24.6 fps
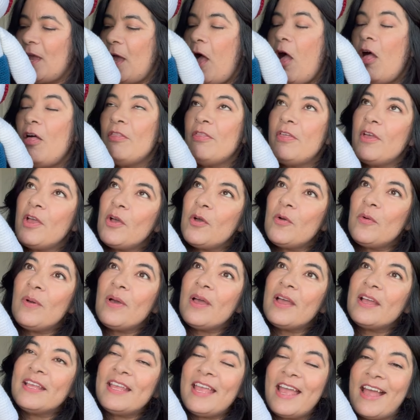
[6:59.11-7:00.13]
although
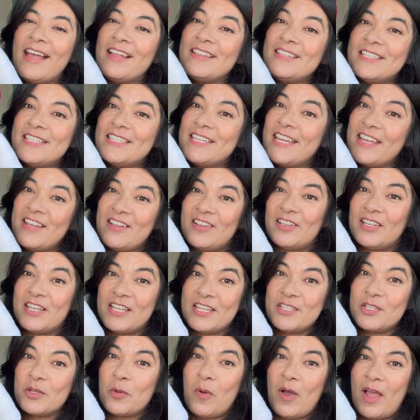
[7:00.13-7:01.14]
a cat's tail
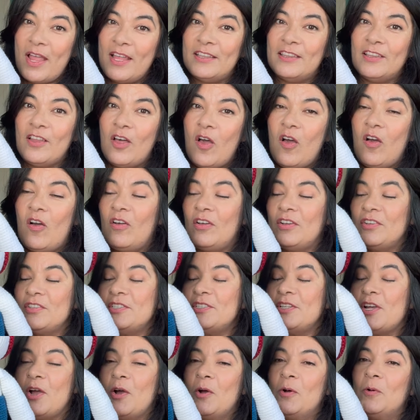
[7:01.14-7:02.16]
is quite long.
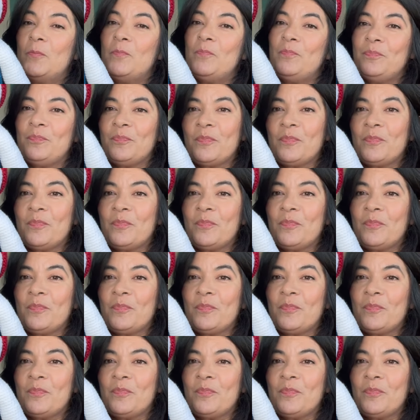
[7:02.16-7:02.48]
So,